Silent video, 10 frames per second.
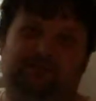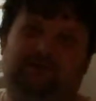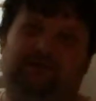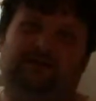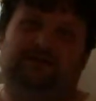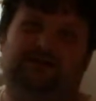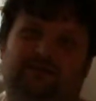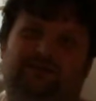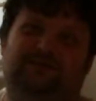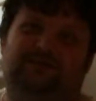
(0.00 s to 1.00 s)
life. You
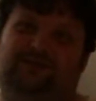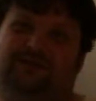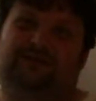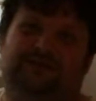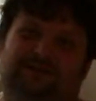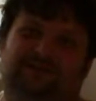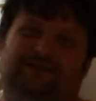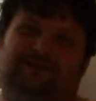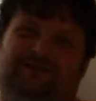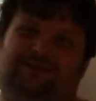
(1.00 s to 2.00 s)
strike when the
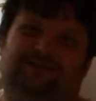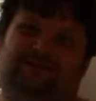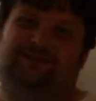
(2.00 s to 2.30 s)
striking's good.